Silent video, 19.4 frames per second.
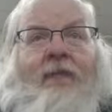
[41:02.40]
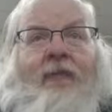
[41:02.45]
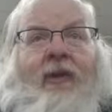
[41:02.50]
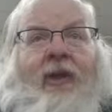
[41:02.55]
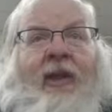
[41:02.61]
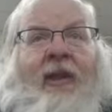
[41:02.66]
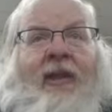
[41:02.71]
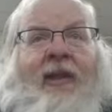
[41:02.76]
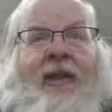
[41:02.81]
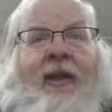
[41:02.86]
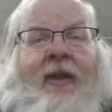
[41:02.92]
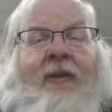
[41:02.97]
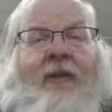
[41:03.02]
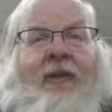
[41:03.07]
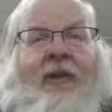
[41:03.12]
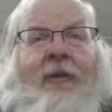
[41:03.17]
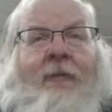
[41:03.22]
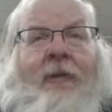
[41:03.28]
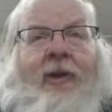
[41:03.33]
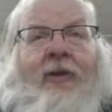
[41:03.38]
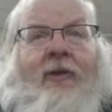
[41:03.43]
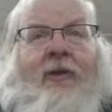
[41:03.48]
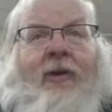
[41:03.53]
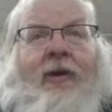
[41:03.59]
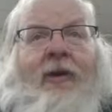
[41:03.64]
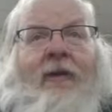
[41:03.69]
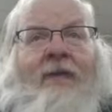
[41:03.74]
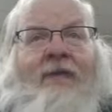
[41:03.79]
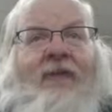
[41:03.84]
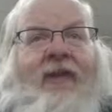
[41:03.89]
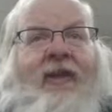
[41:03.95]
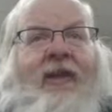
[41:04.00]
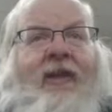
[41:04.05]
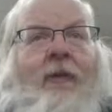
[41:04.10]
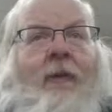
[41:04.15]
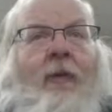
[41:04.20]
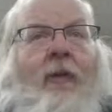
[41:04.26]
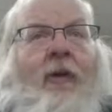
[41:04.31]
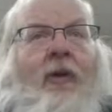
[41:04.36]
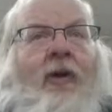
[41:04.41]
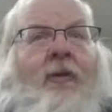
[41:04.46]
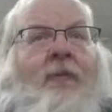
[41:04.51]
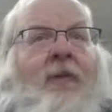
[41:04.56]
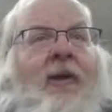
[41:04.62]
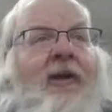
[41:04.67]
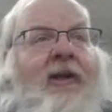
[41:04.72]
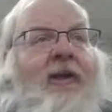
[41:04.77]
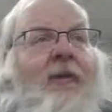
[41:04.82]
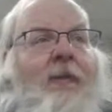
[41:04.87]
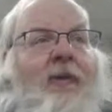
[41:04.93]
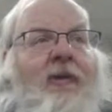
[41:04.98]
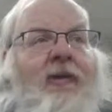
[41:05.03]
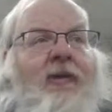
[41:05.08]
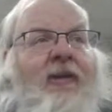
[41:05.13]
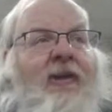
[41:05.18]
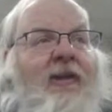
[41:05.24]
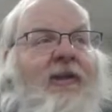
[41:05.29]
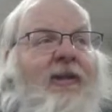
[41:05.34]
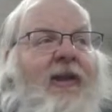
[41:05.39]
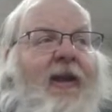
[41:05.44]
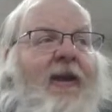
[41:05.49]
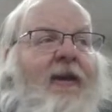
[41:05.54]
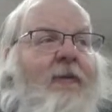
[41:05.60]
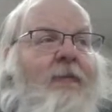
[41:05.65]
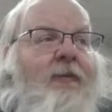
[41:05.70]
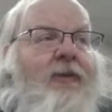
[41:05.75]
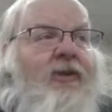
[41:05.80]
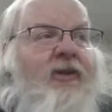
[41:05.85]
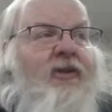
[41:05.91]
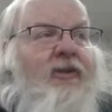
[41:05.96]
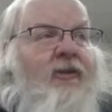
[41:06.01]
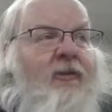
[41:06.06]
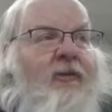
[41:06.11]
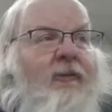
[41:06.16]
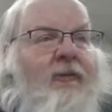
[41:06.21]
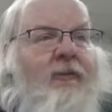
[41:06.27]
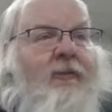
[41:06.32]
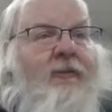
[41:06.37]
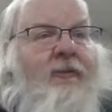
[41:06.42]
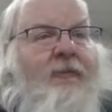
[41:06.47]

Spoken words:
linking their mail call video on my community tab, just to,